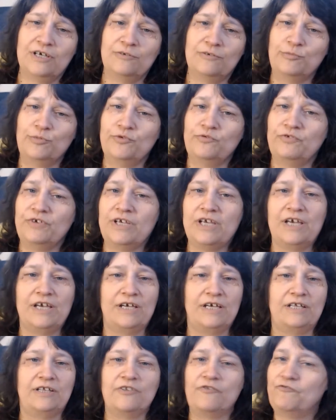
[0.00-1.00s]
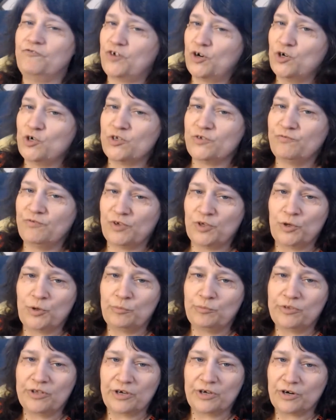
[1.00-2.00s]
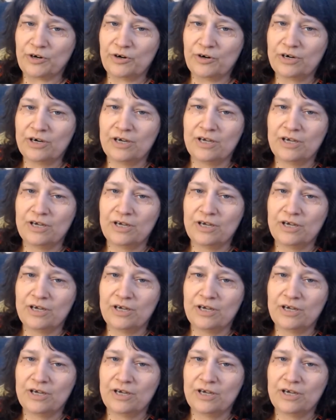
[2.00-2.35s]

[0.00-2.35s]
movie and the first film there.